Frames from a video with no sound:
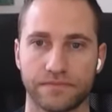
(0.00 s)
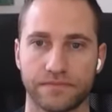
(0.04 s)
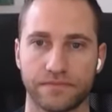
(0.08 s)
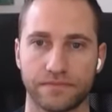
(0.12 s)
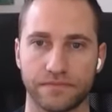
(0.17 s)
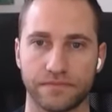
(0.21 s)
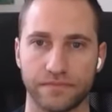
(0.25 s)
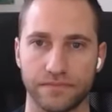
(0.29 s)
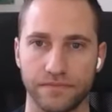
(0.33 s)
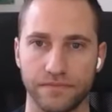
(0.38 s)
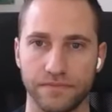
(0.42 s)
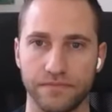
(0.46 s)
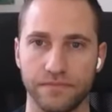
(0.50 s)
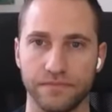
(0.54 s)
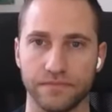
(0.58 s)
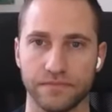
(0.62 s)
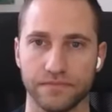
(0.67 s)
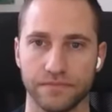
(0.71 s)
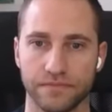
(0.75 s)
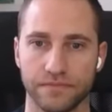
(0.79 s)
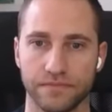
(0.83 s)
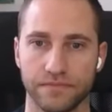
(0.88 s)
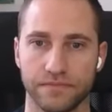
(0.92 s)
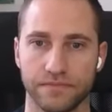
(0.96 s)

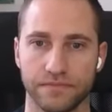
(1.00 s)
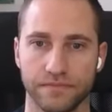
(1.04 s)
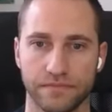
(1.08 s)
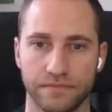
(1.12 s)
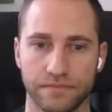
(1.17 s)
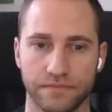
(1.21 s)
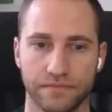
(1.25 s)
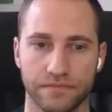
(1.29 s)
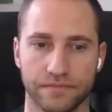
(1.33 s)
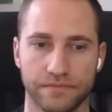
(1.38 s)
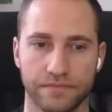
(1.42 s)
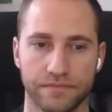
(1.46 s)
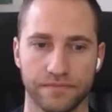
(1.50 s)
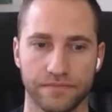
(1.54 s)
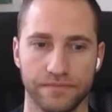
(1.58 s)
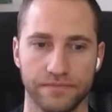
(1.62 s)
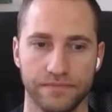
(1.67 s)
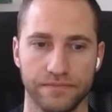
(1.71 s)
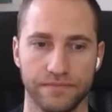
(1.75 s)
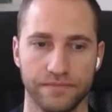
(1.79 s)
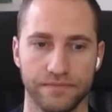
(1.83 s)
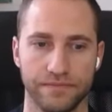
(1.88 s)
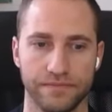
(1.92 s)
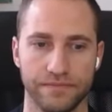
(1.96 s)

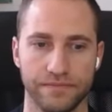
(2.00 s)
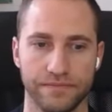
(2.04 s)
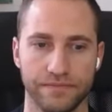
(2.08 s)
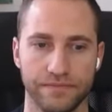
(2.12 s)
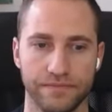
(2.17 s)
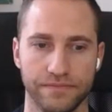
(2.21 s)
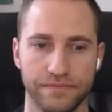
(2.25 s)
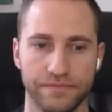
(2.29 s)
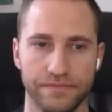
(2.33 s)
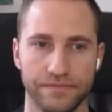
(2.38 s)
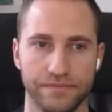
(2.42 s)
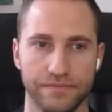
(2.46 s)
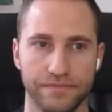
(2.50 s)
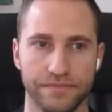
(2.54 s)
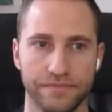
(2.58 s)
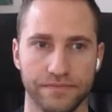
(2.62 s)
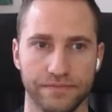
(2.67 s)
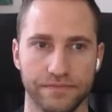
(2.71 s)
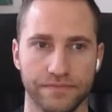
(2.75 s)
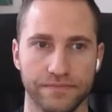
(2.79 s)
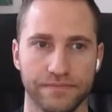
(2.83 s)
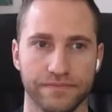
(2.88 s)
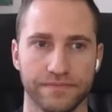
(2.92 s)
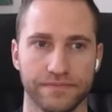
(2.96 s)

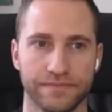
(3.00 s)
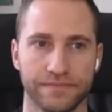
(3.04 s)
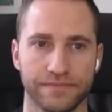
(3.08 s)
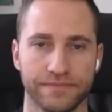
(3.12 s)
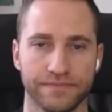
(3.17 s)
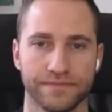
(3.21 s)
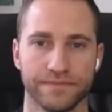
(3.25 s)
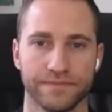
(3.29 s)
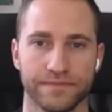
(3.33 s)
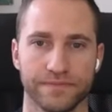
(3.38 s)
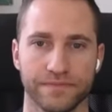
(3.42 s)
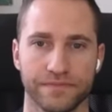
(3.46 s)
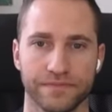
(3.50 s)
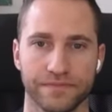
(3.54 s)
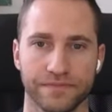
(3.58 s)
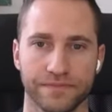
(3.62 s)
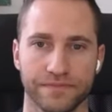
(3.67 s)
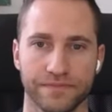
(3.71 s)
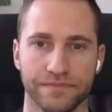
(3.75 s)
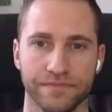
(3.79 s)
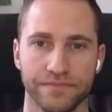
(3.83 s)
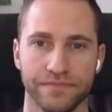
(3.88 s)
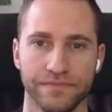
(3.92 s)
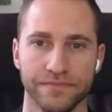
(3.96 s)

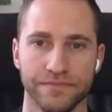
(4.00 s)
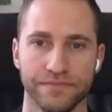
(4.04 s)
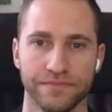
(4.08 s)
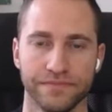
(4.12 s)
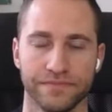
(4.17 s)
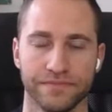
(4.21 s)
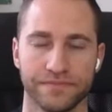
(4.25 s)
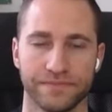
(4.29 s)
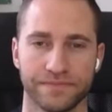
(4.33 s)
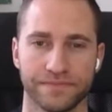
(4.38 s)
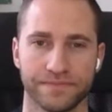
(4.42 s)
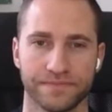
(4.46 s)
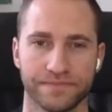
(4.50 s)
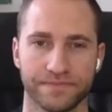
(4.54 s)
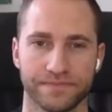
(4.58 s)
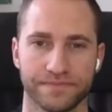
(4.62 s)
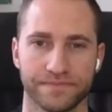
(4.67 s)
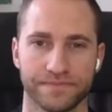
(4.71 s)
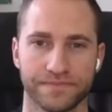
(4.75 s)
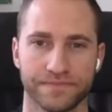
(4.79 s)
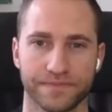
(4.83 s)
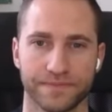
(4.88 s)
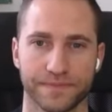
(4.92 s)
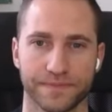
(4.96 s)

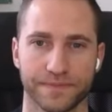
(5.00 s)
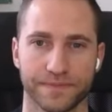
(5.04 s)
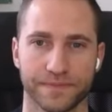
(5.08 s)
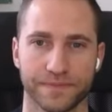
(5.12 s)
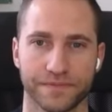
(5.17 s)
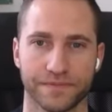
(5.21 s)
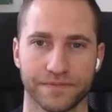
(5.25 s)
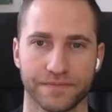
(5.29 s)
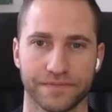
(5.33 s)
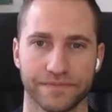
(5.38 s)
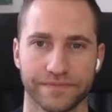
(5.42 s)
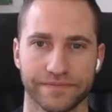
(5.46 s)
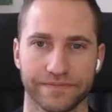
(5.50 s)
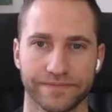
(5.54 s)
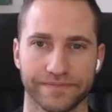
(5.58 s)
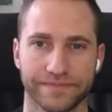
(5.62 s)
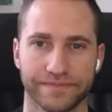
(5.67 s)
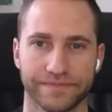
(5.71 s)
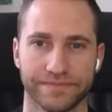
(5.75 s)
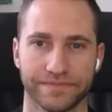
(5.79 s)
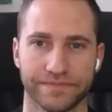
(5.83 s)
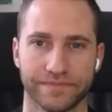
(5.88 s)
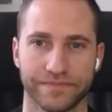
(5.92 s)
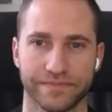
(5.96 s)

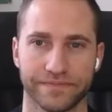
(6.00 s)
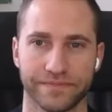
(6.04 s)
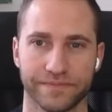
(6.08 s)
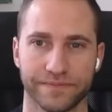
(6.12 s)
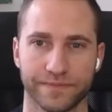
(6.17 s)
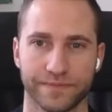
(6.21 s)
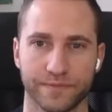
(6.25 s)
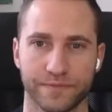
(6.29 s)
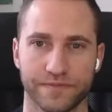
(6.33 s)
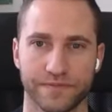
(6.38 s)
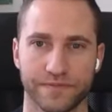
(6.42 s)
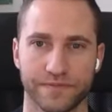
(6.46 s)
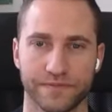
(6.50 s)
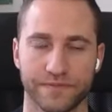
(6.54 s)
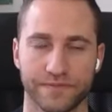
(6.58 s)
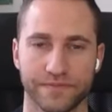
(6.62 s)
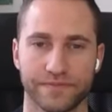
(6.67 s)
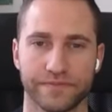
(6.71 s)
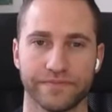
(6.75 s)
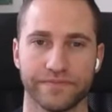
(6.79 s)
This person isn't speaking.